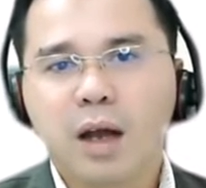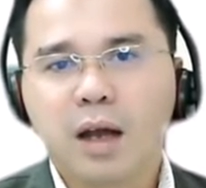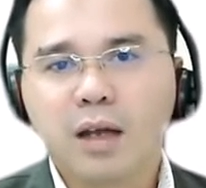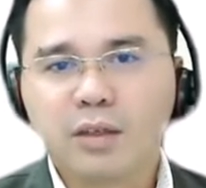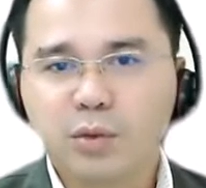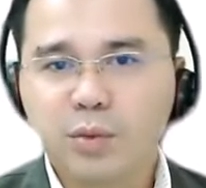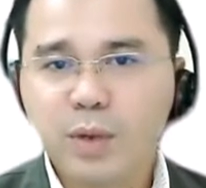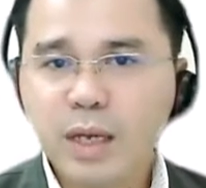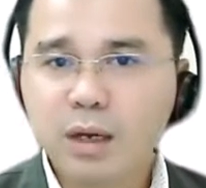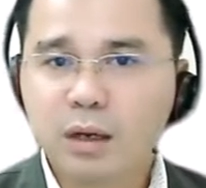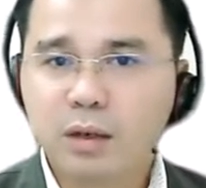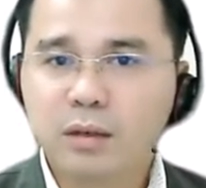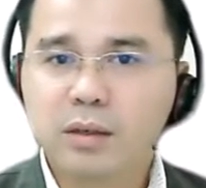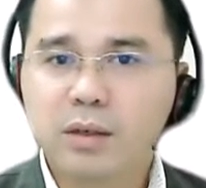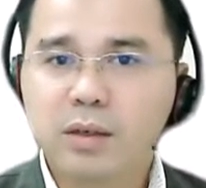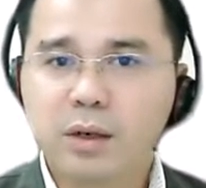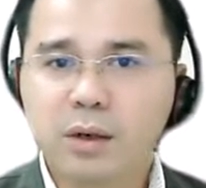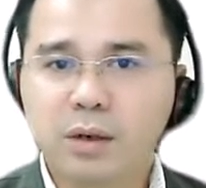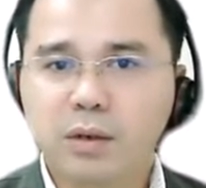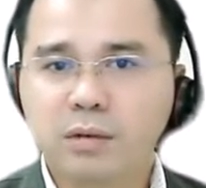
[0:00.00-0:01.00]
As we all
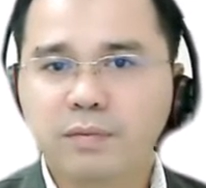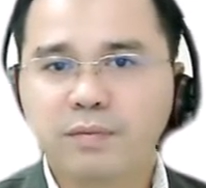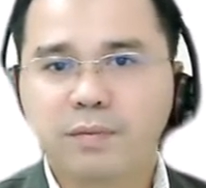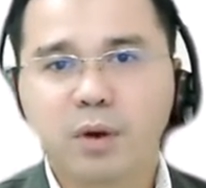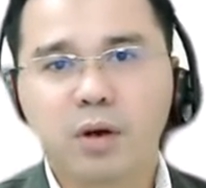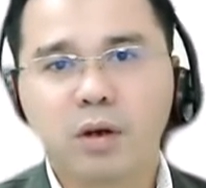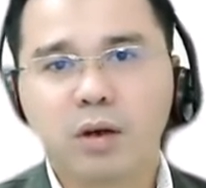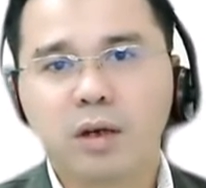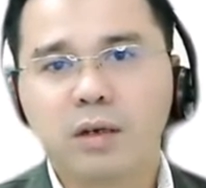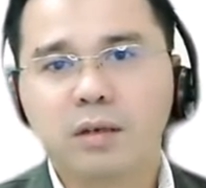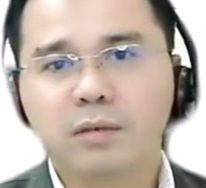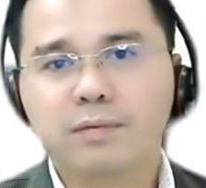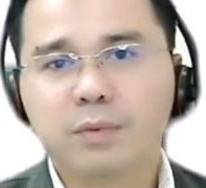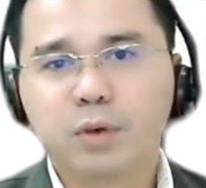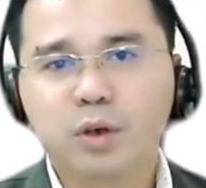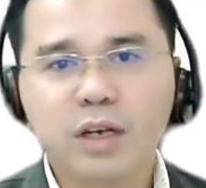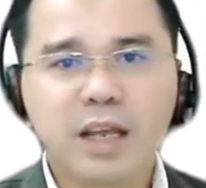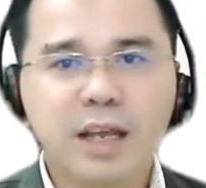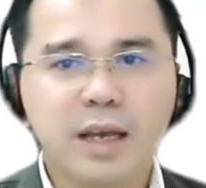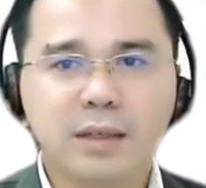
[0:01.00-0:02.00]
know, for
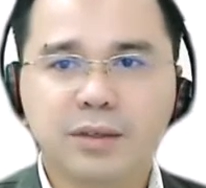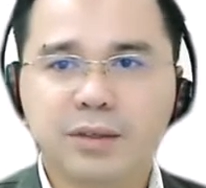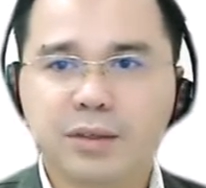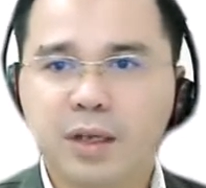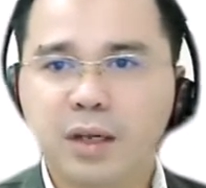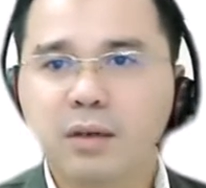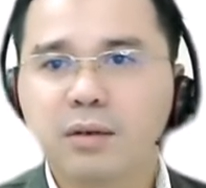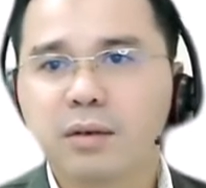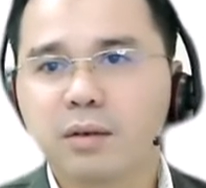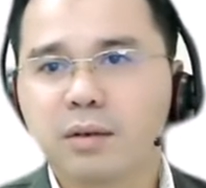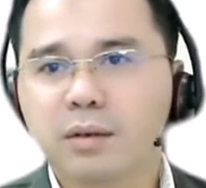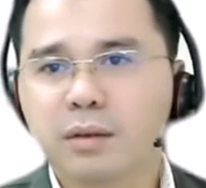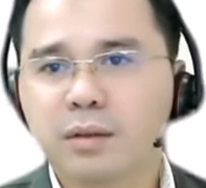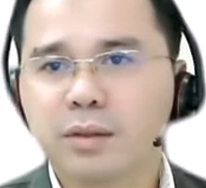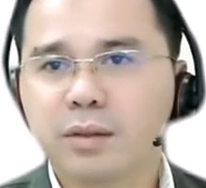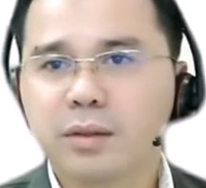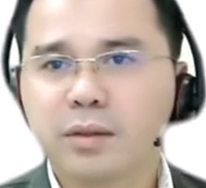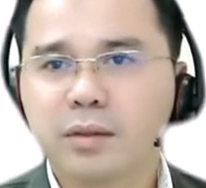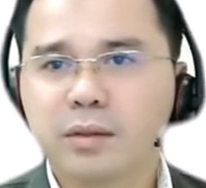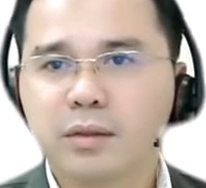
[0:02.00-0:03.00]
fully
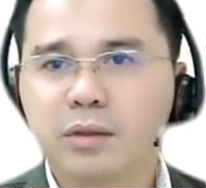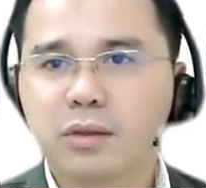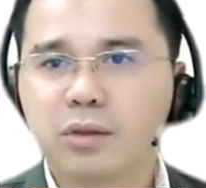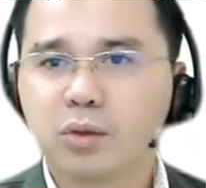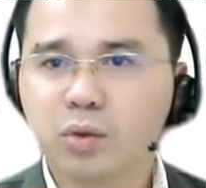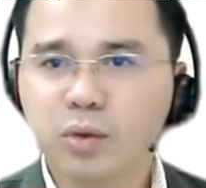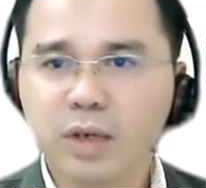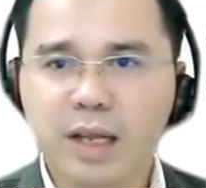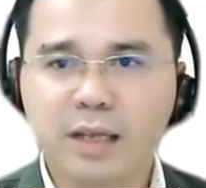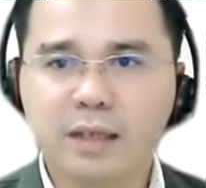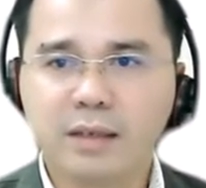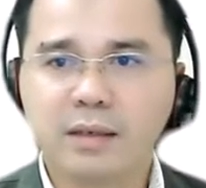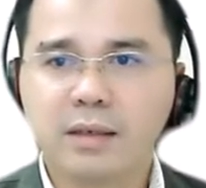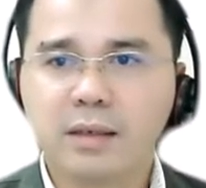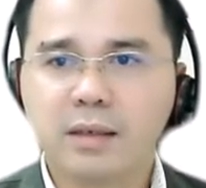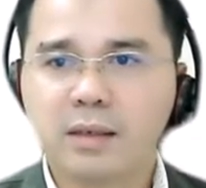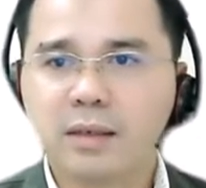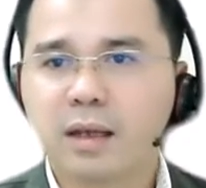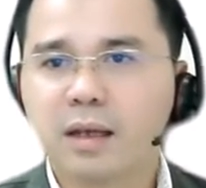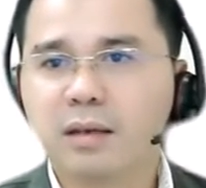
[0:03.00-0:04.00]
asynchronous,
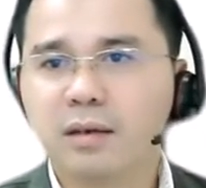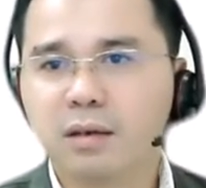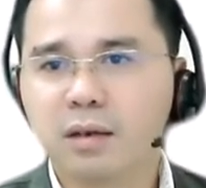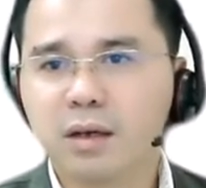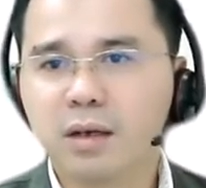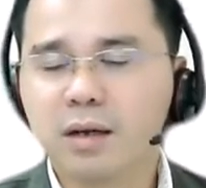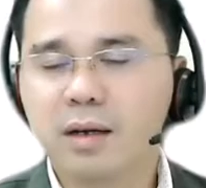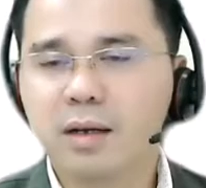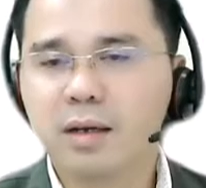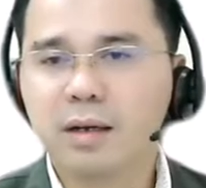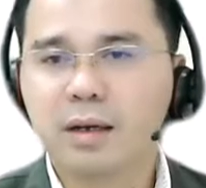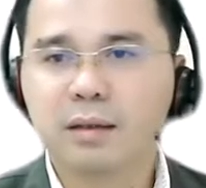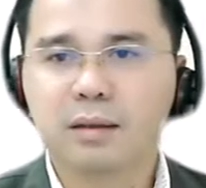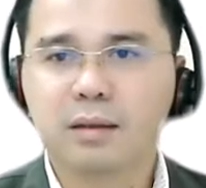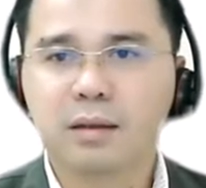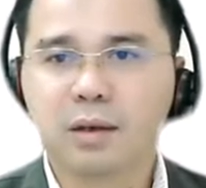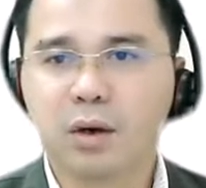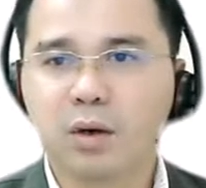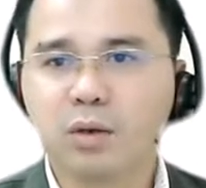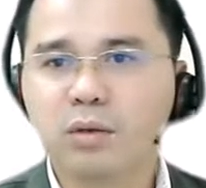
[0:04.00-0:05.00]
students can learn at
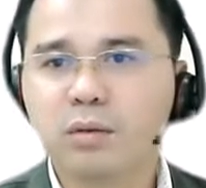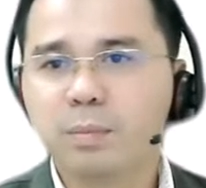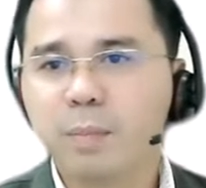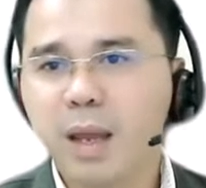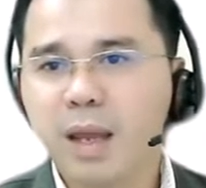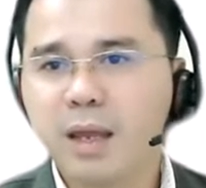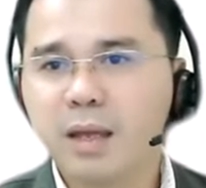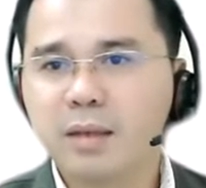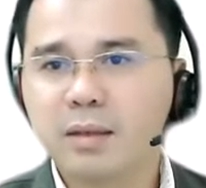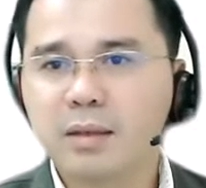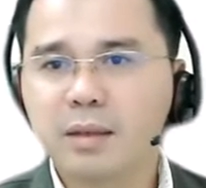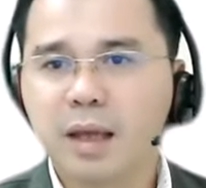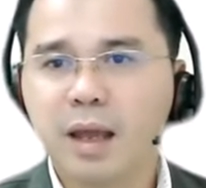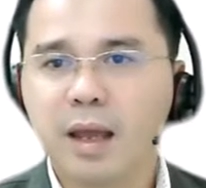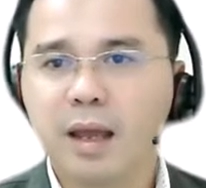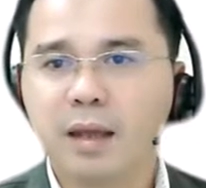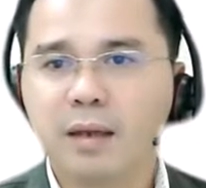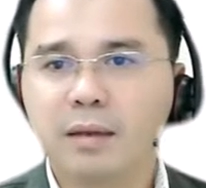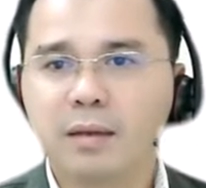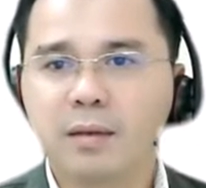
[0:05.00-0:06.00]
their own pace
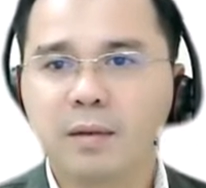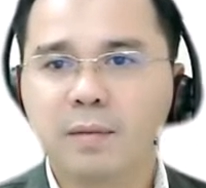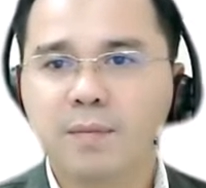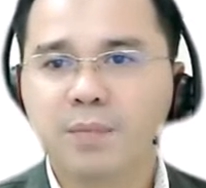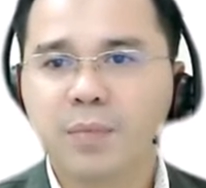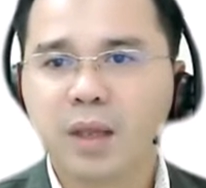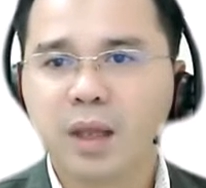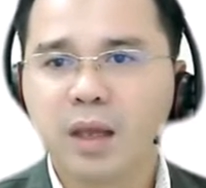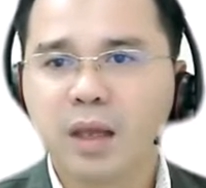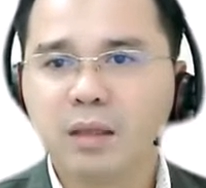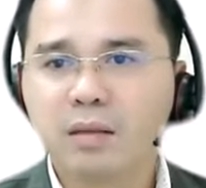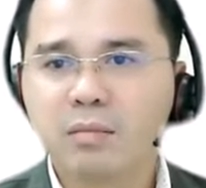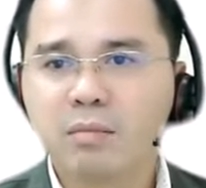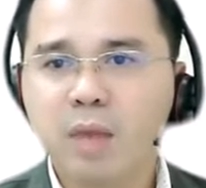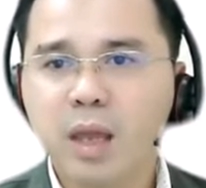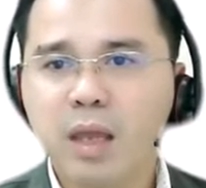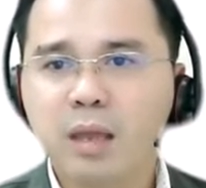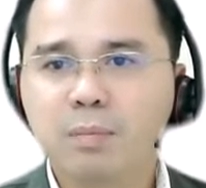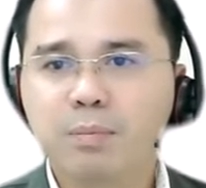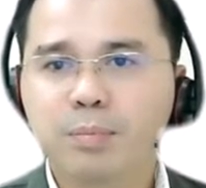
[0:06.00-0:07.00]
and it
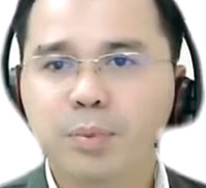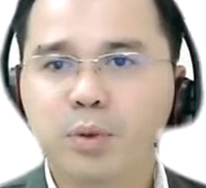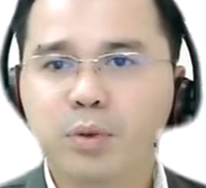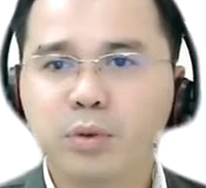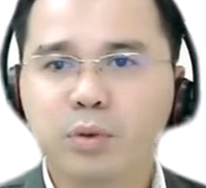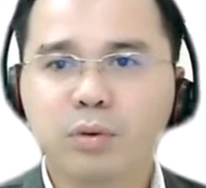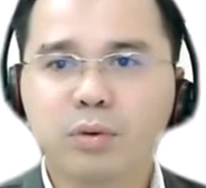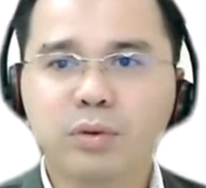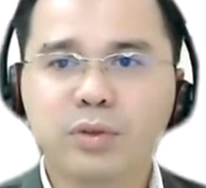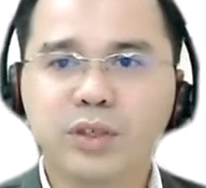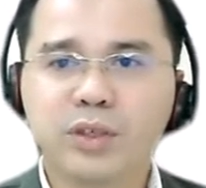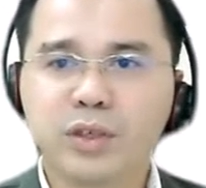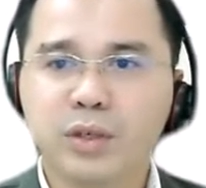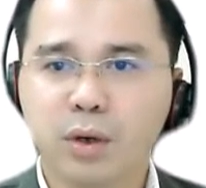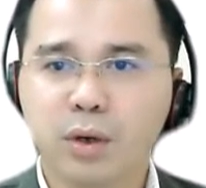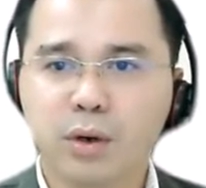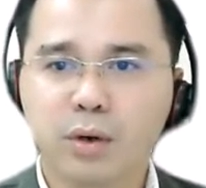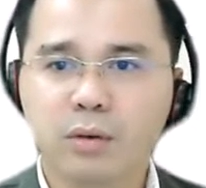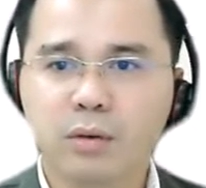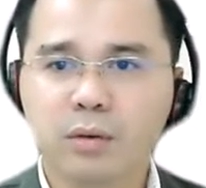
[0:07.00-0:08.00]
may produce
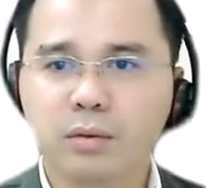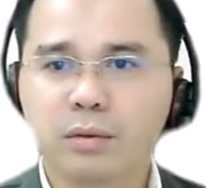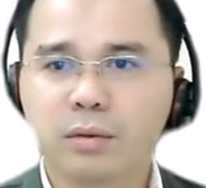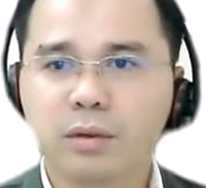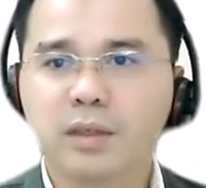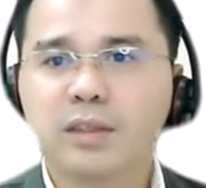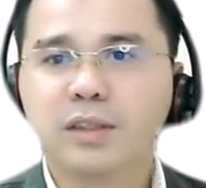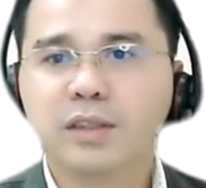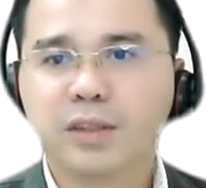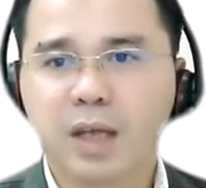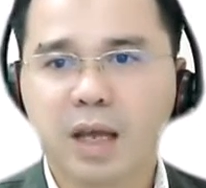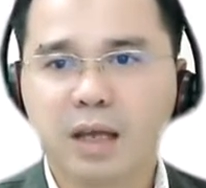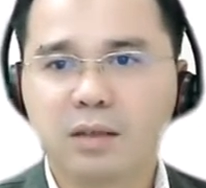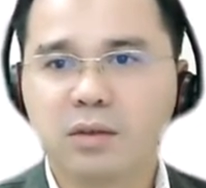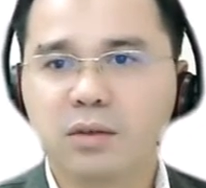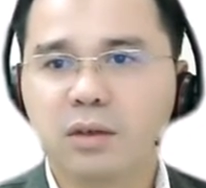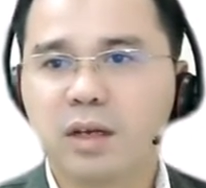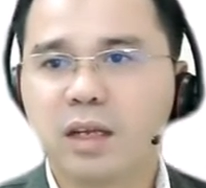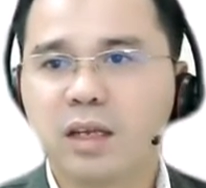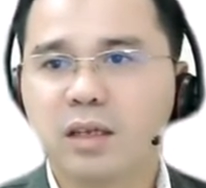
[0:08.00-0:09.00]
no
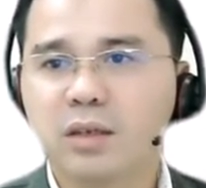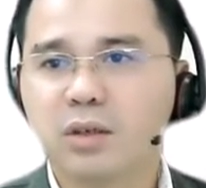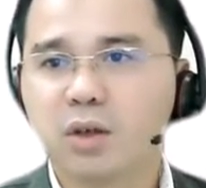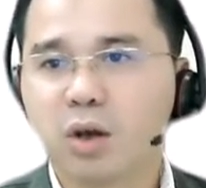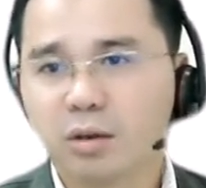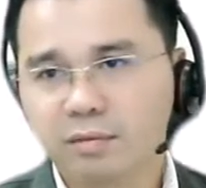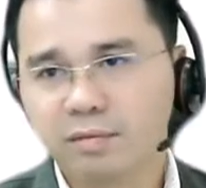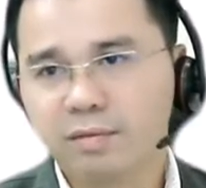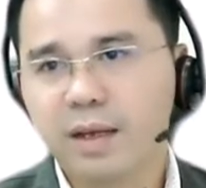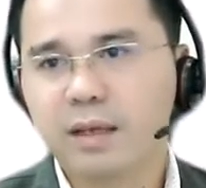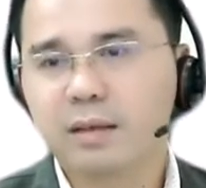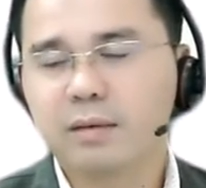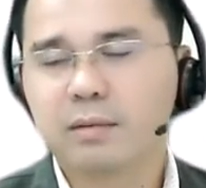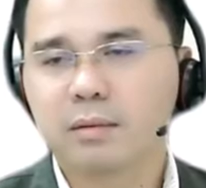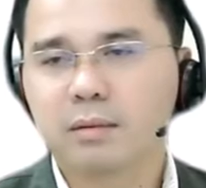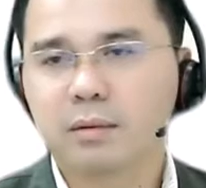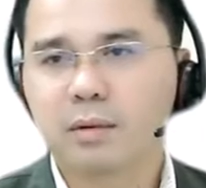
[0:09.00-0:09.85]
scheduling conflict.